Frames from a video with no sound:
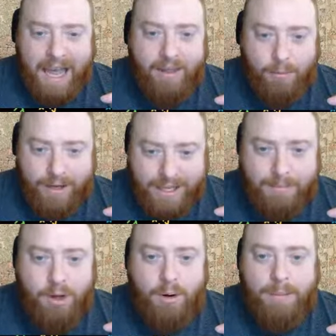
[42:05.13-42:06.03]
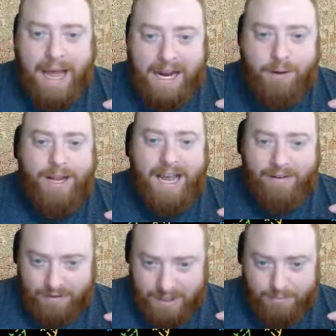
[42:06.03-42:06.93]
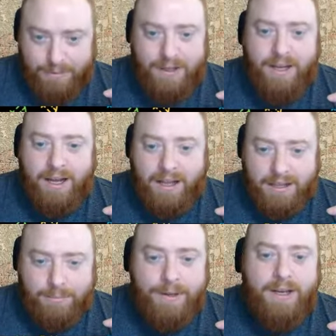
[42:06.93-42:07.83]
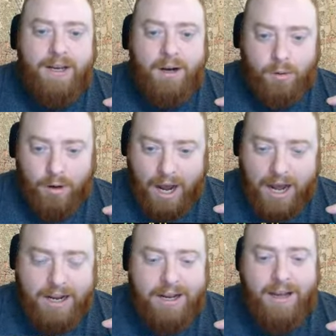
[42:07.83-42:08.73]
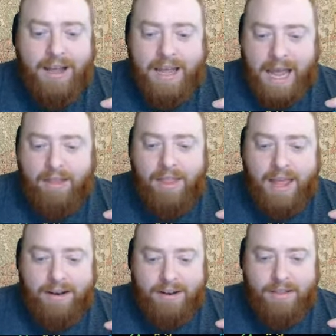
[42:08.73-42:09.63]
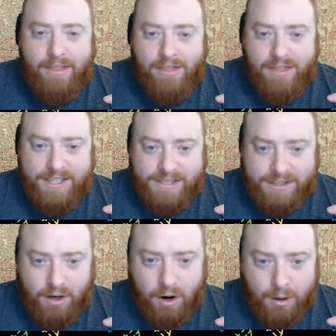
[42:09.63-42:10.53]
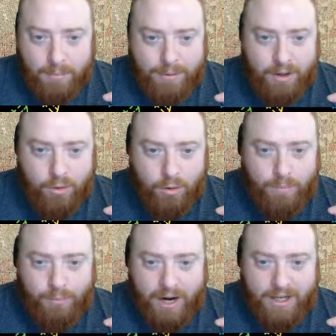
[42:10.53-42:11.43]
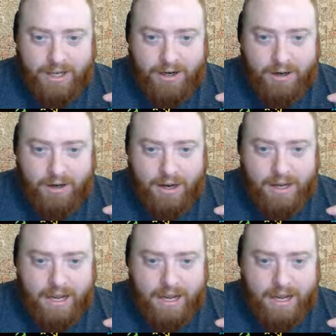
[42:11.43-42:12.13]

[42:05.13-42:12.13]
and then we keep going back, and we have Libya, Libya, Iraq, and then this is our big group right here.